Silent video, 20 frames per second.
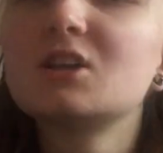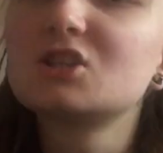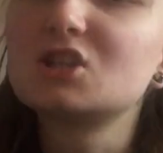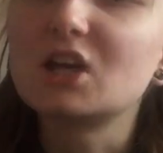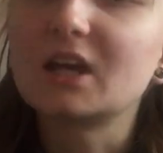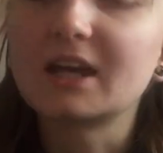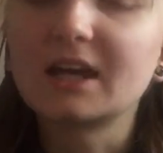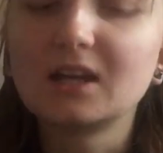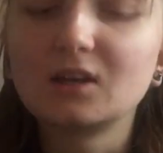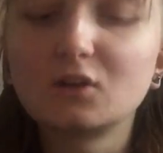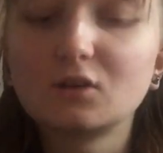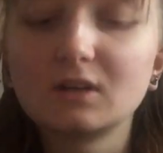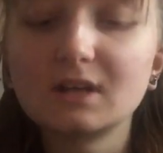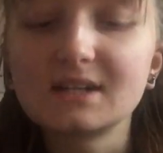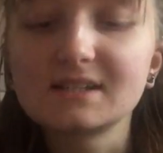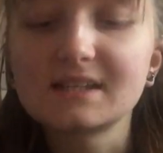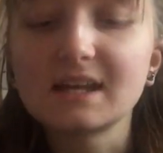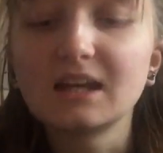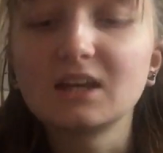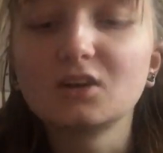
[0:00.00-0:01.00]
chicken on
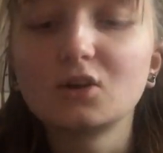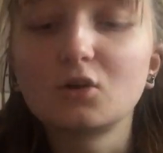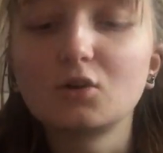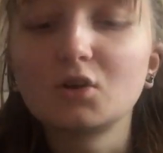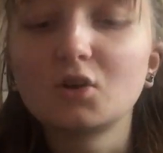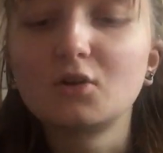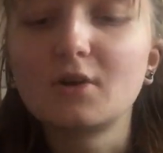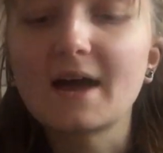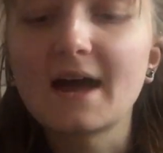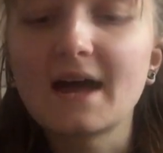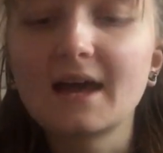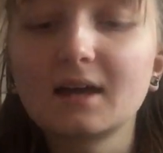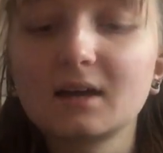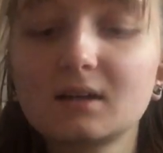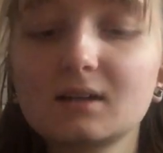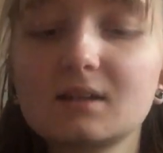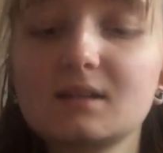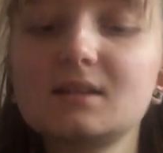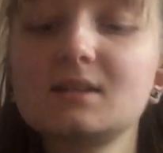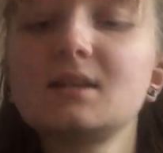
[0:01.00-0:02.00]
it saying not your
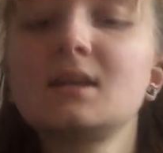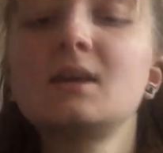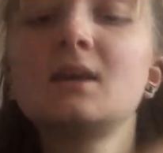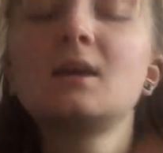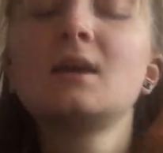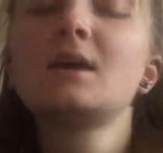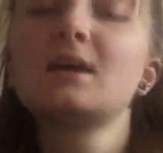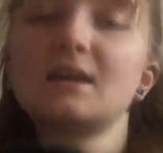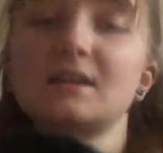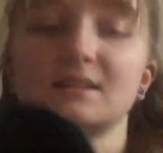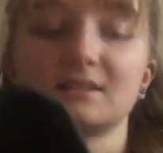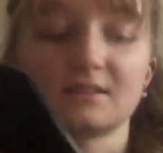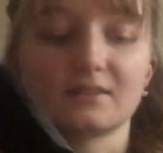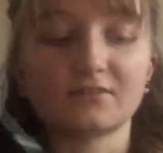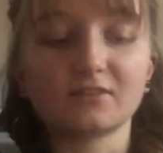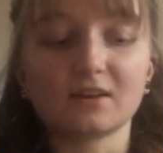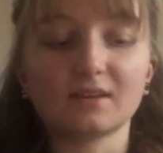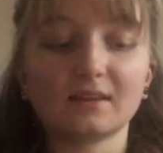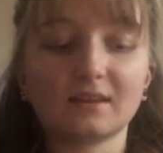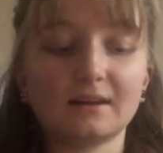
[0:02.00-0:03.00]
eggs, and
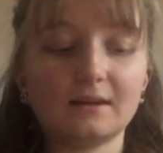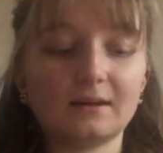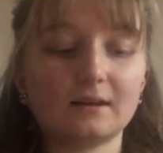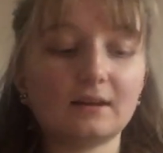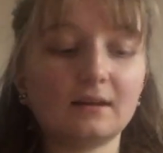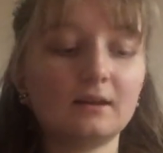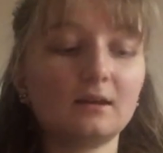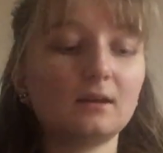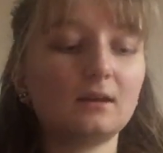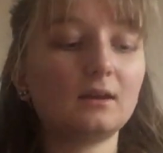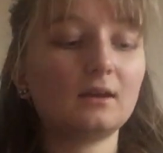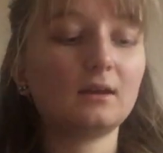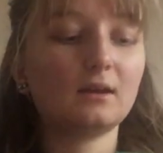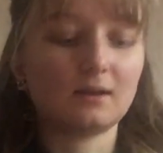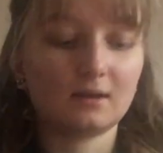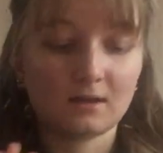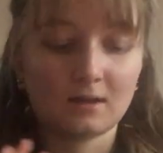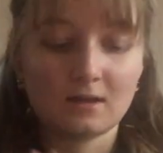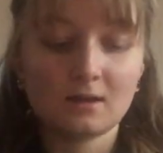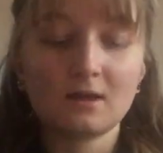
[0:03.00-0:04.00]
stuff like that.
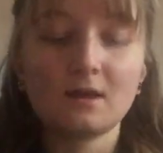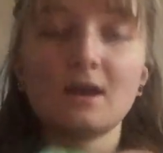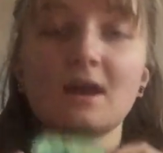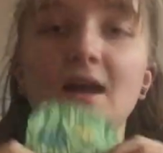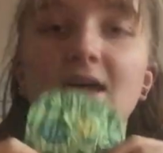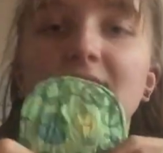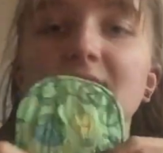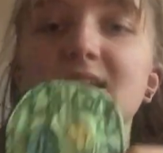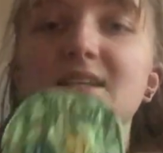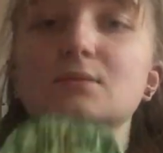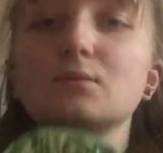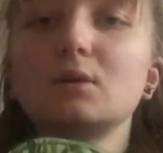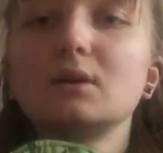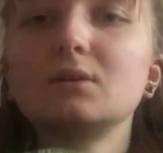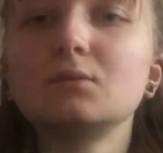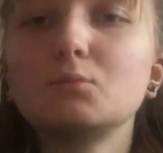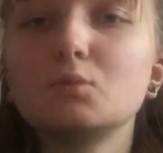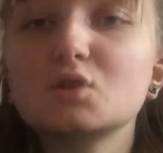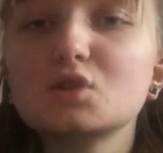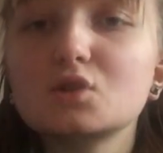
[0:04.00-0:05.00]
And this
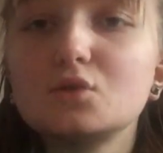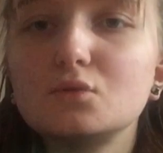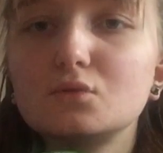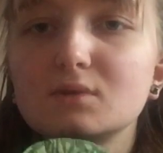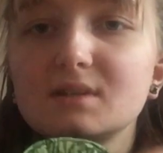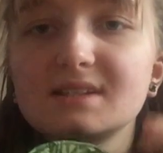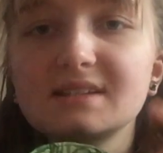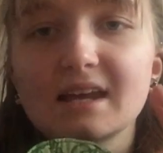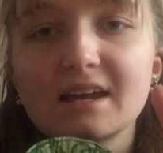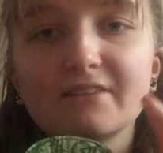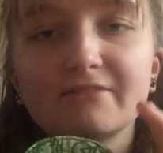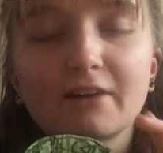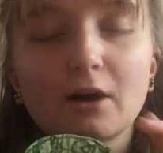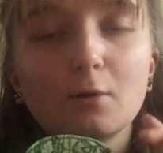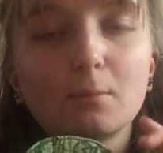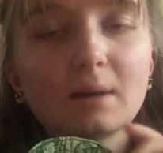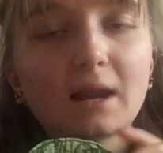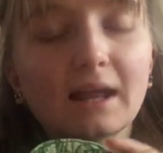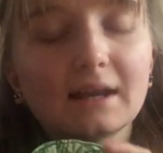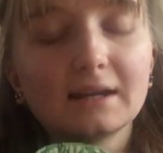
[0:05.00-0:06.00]
one was called Save
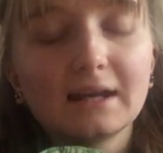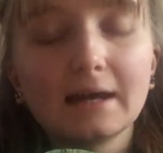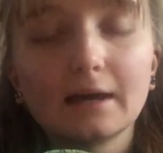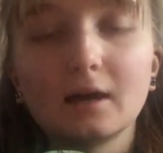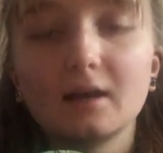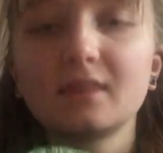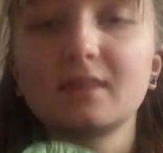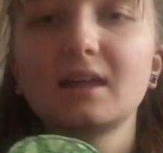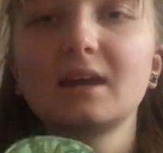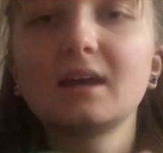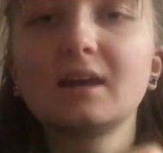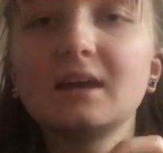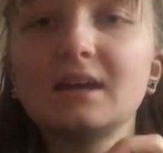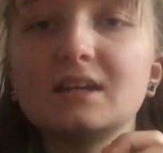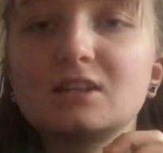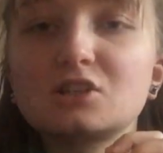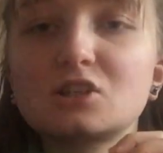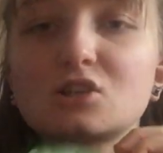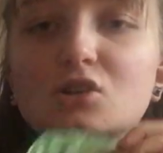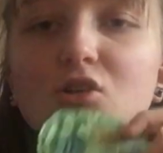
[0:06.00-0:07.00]
Our Planet, I think.
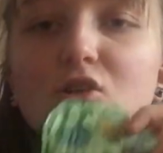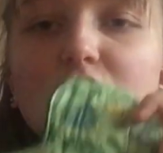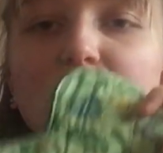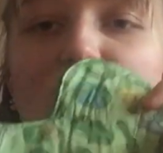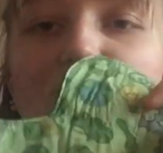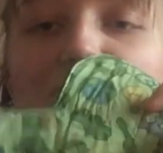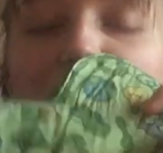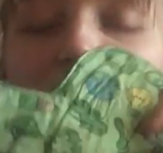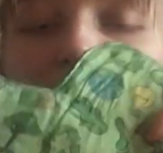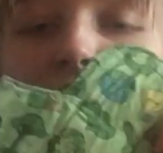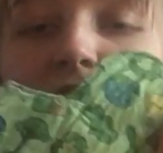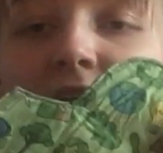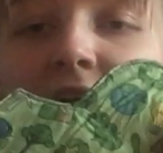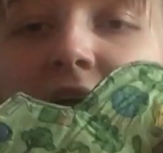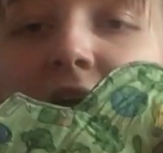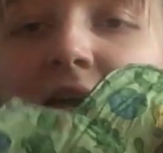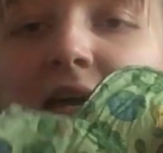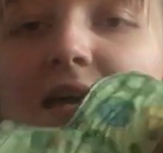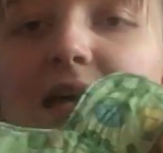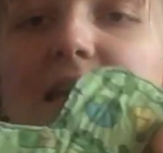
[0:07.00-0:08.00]
It's just got lots of
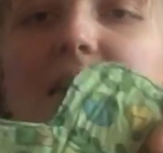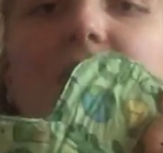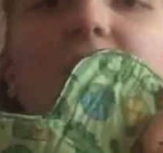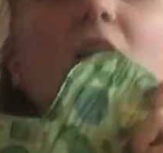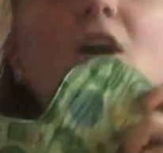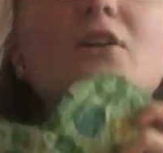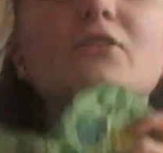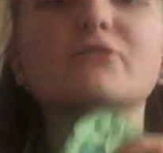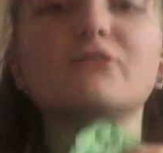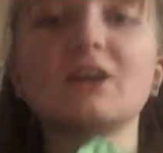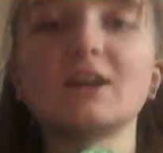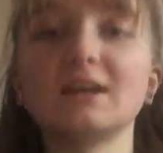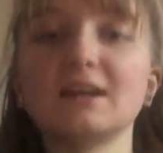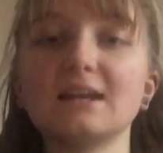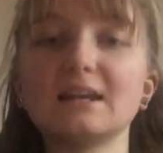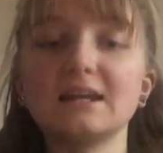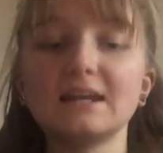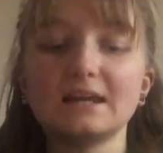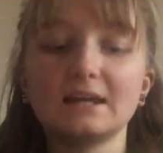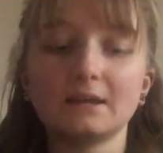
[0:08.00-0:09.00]

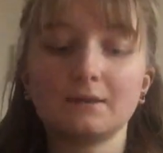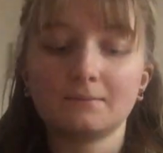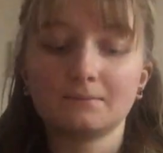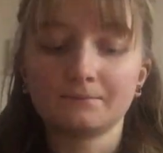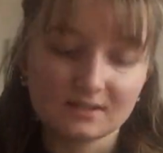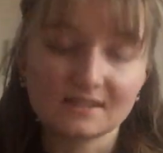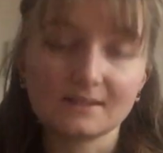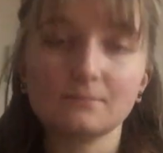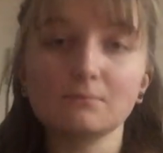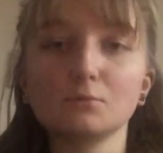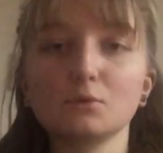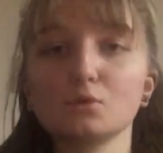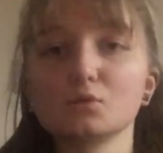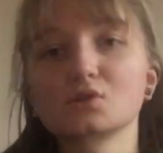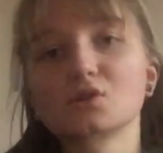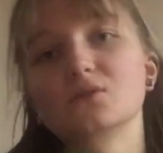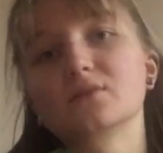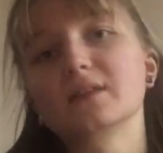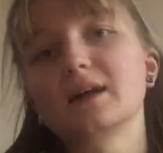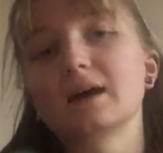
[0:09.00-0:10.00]
eco-friendly
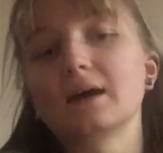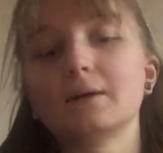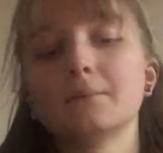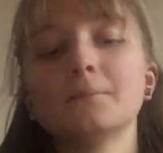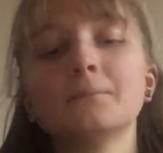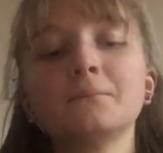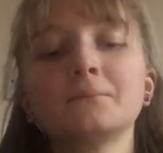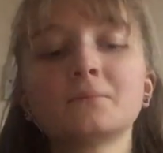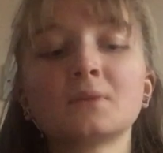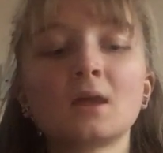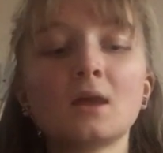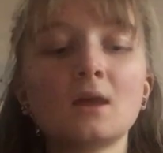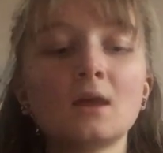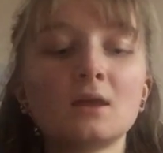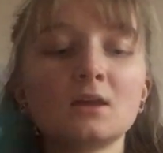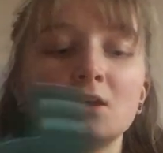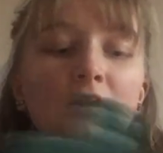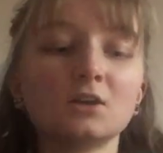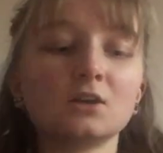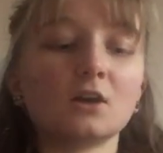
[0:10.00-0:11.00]
symbols on there.
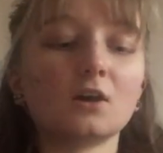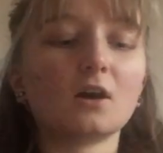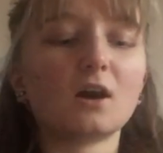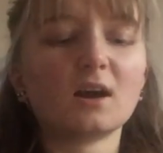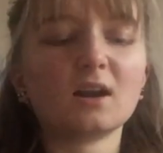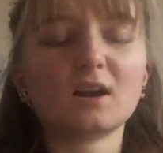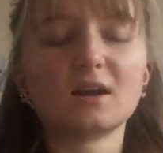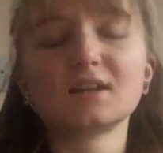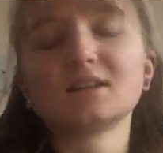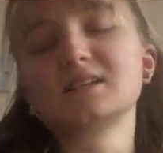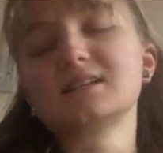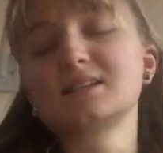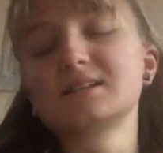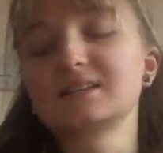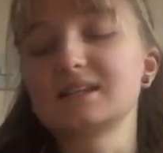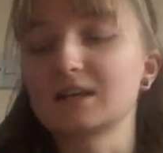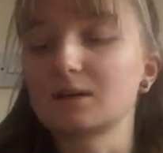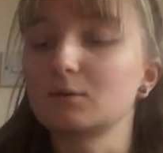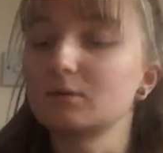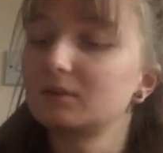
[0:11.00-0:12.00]
You know, I like to
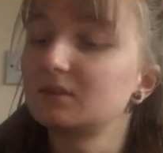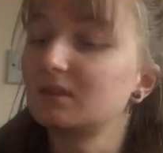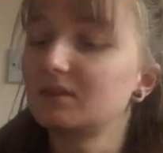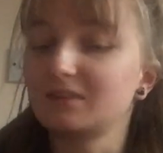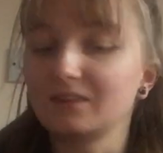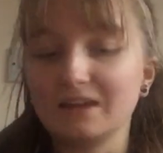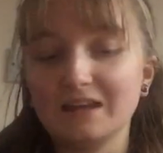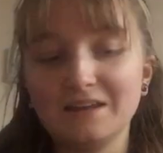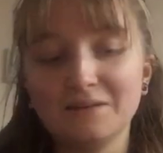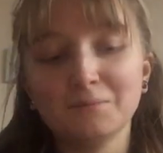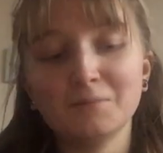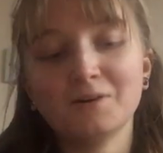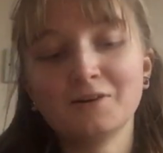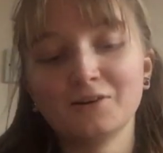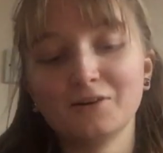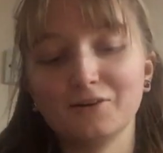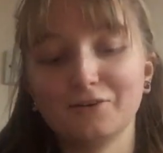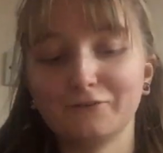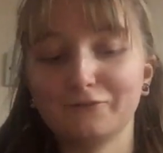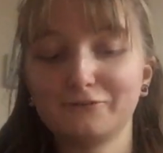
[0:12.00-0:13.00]
stick with the theme
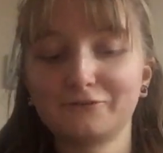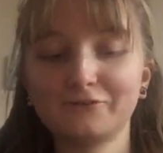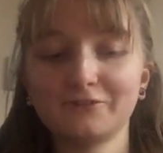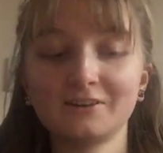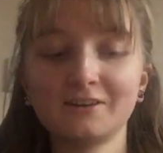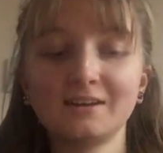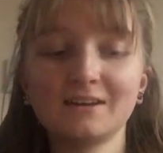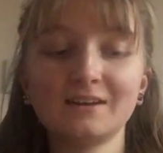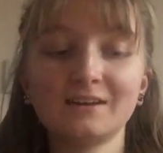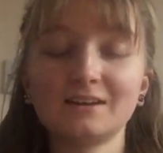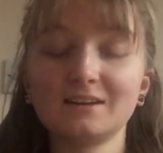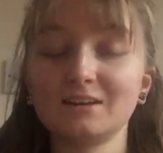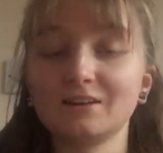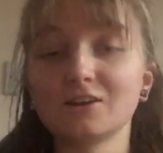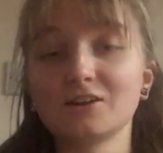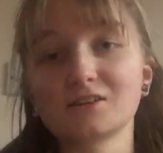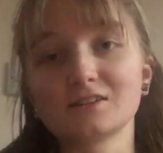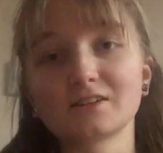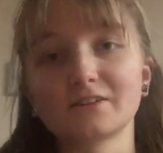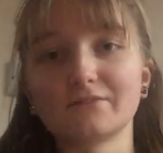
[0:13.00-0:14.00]
of, you
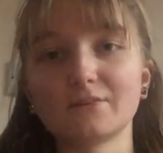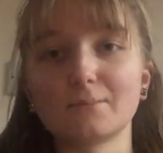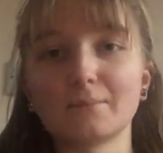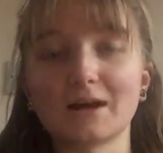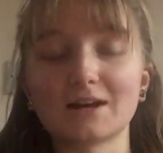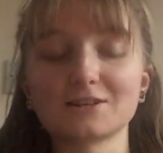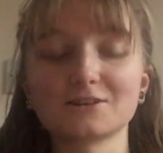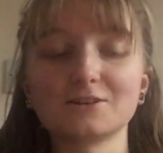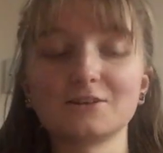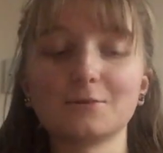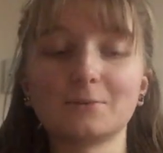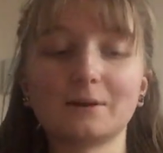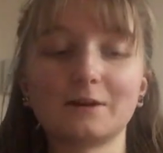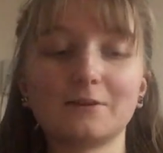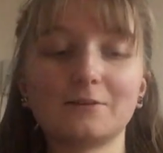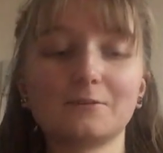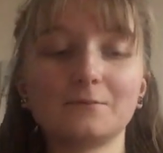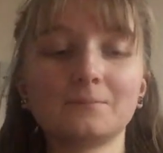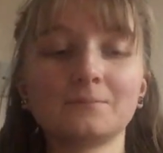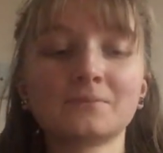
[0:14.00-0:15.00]
know, stuff I'm passionate
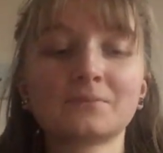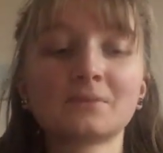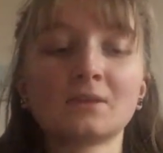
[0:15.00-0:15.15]
about.